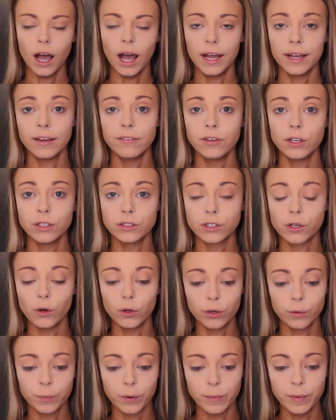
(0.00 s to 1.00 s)
I give y'all
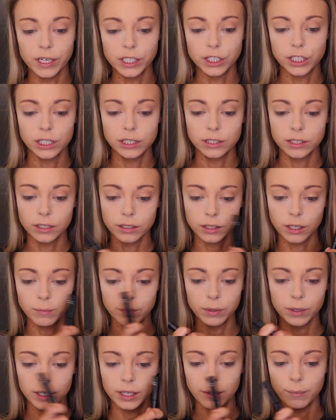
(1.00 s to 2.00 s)
total permission to
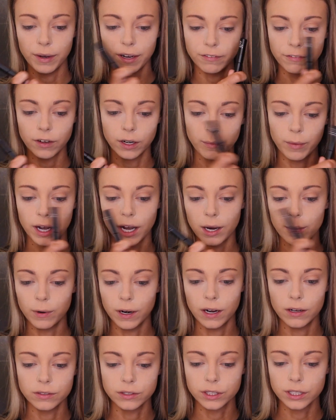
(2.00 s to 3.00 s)
completely make fun of my
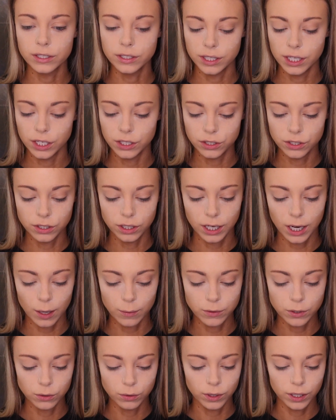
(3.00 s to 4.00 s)
eyebrows because they just look
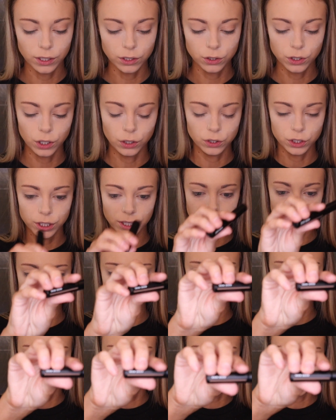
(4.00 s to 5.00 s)
absolutely
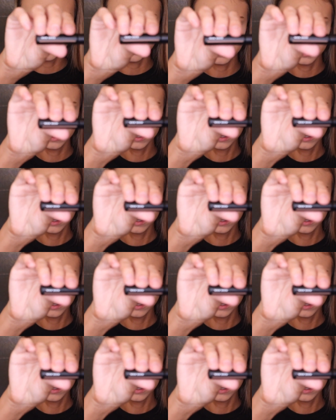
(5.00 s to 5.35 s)
atrocious, but it